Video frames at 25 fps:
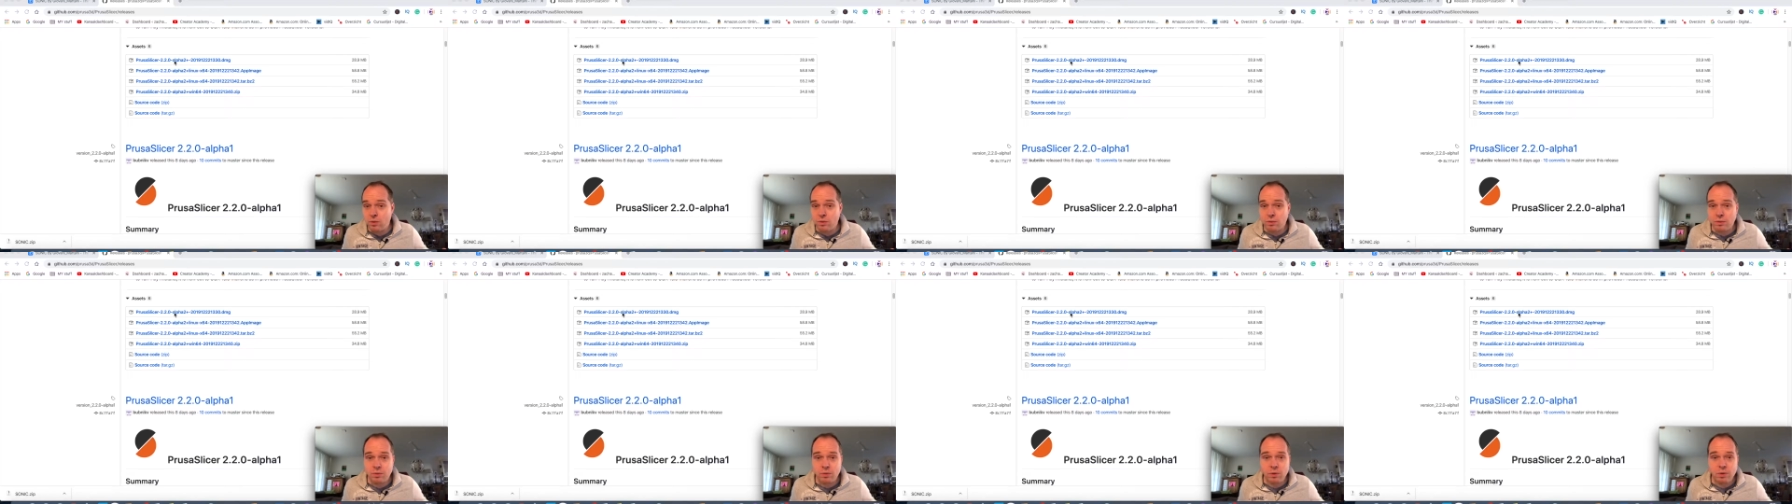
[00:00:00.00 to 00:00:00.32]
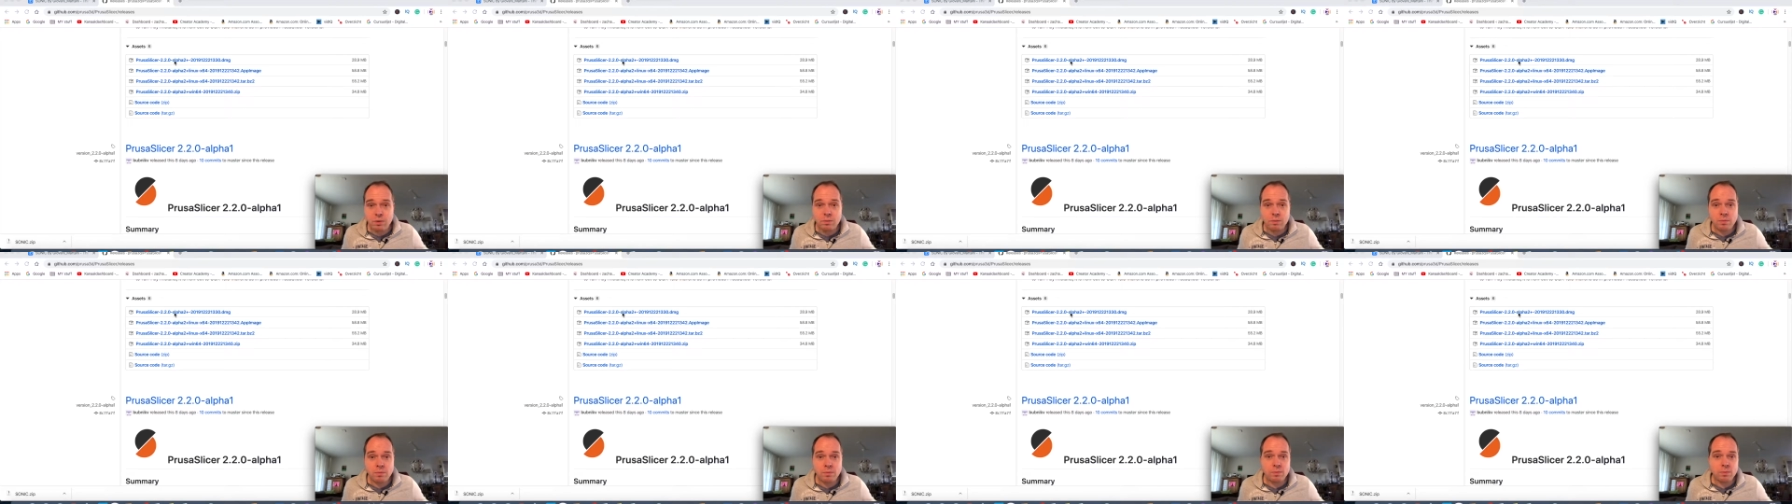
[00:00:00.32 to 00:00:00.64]

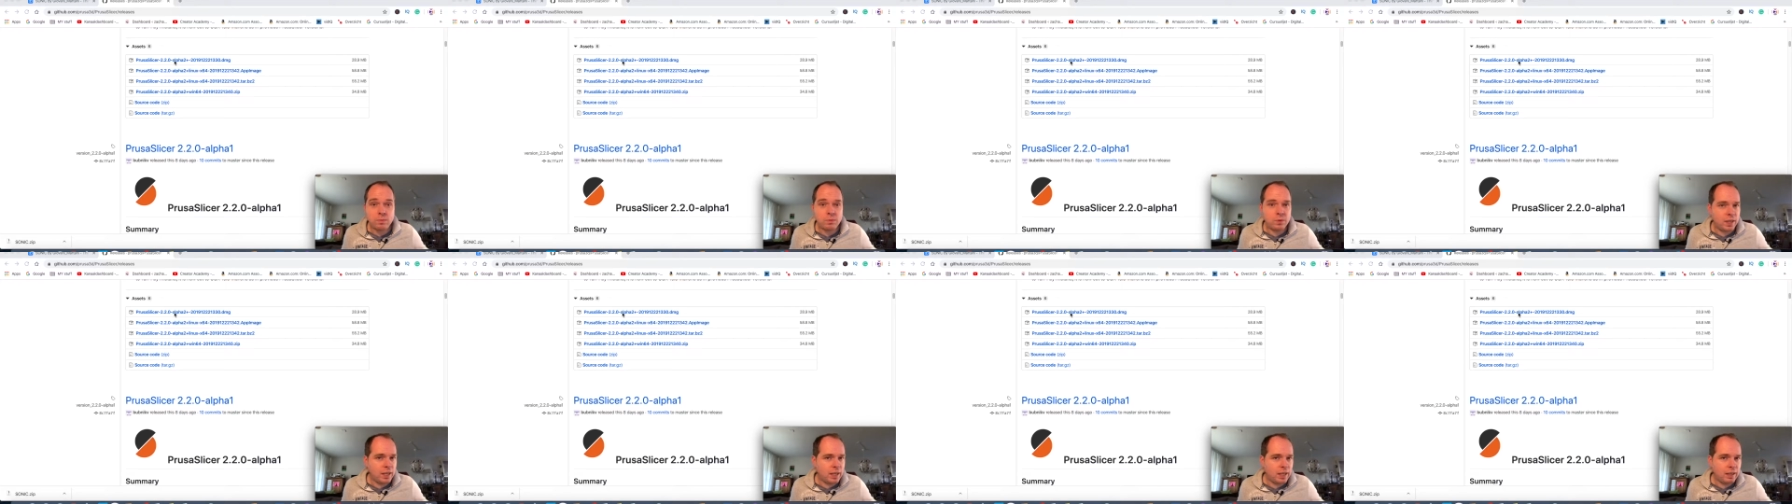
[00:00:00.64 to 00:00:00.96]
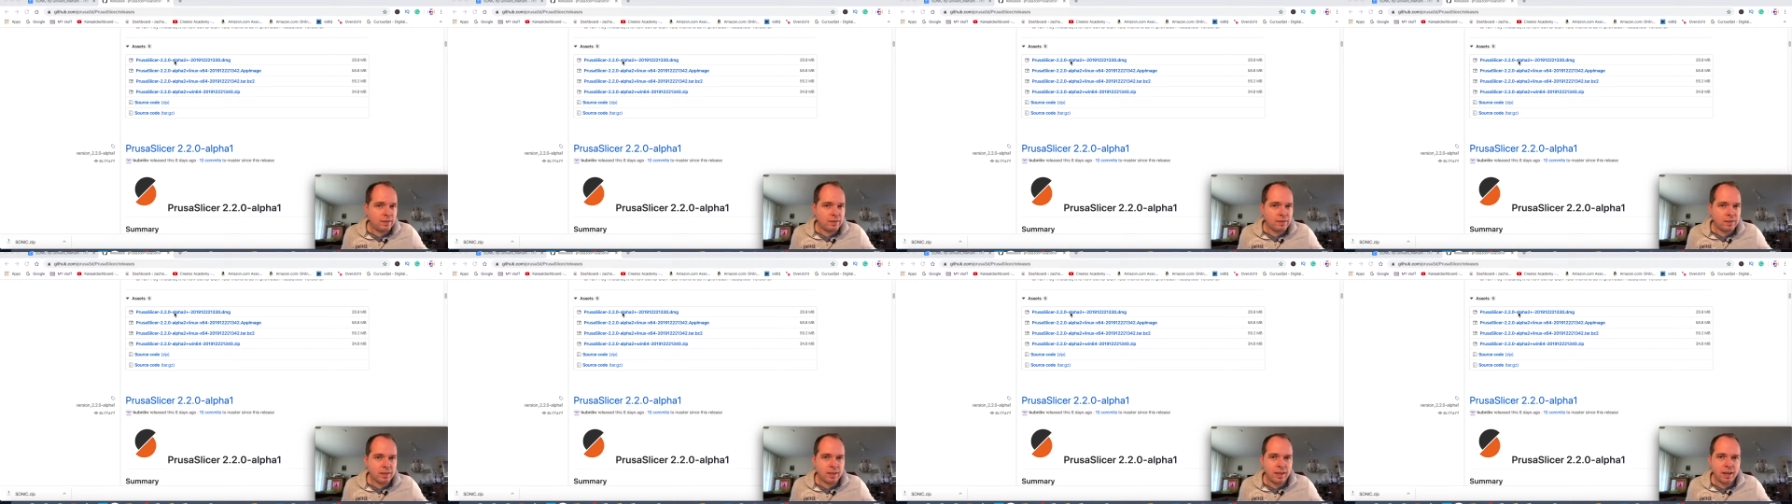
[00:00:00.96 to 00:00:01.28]
from the
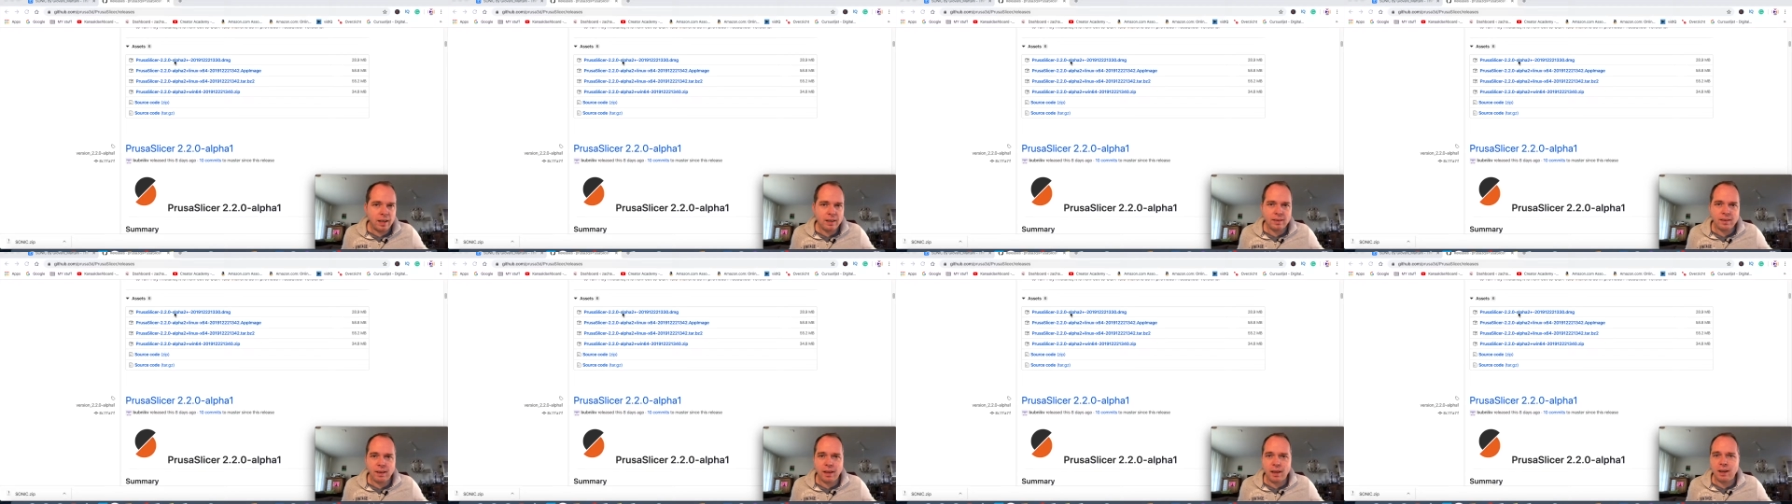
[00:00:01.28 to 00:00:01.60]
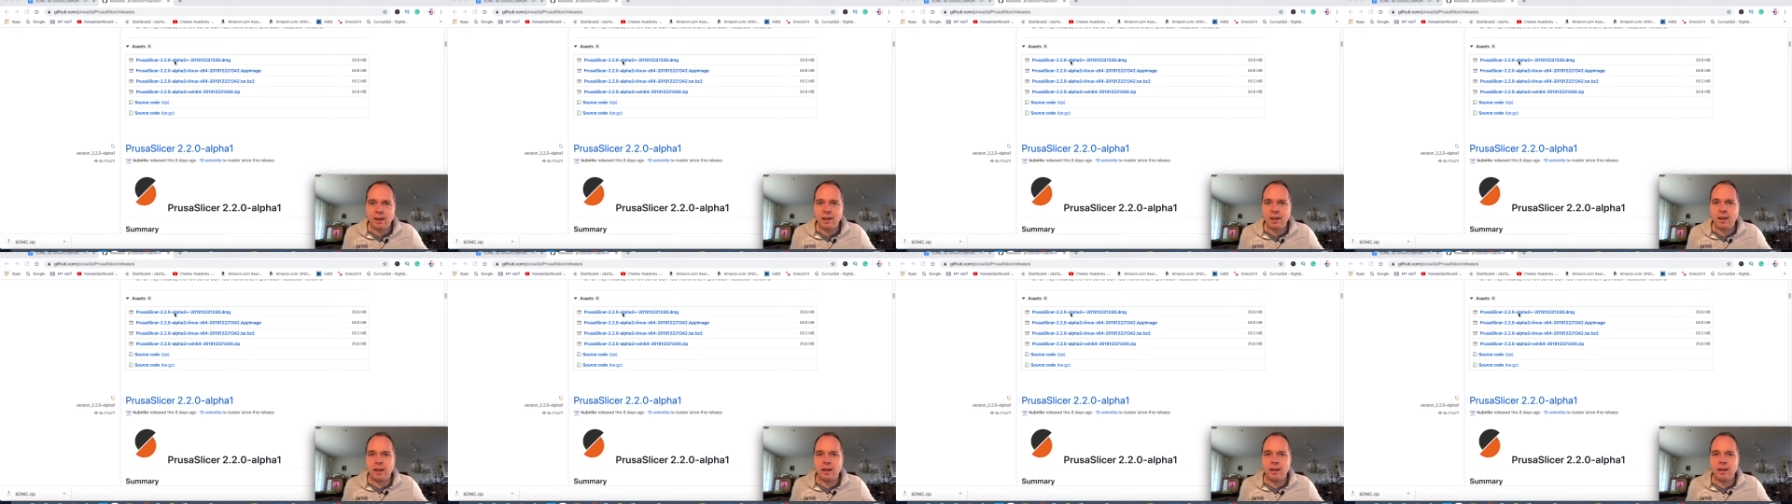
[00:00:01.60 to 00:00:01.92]
internet,
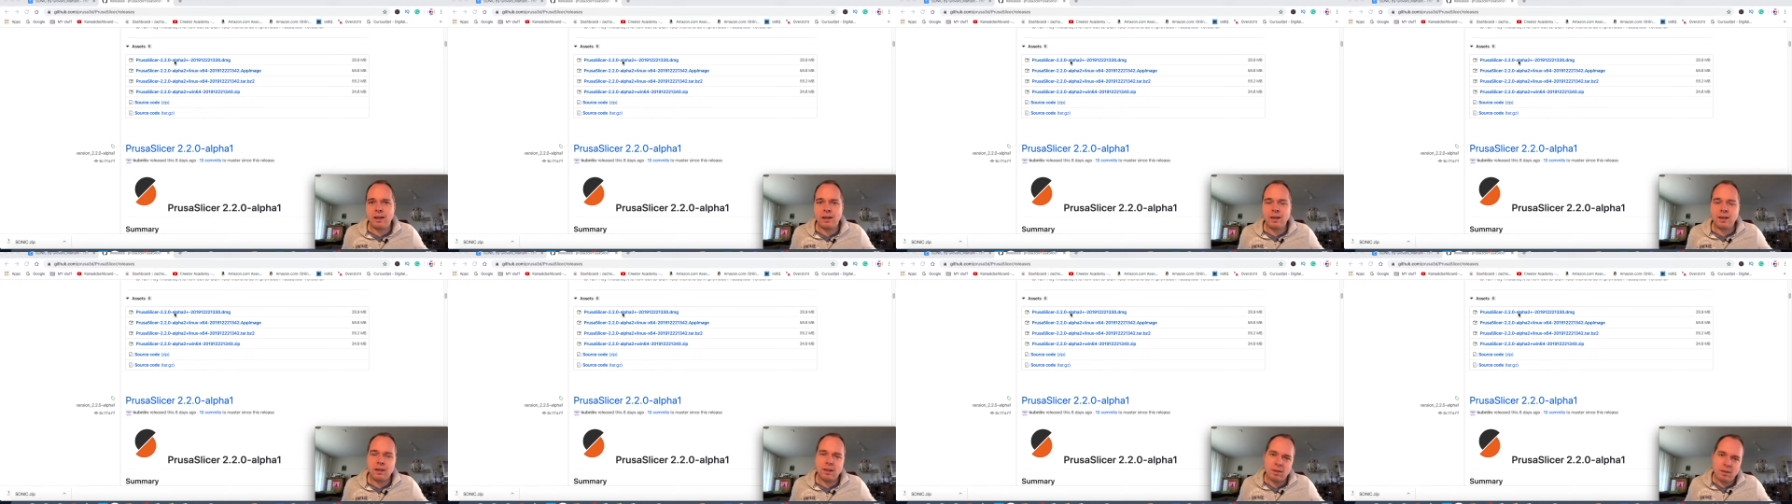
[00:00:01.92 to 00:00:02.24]
and then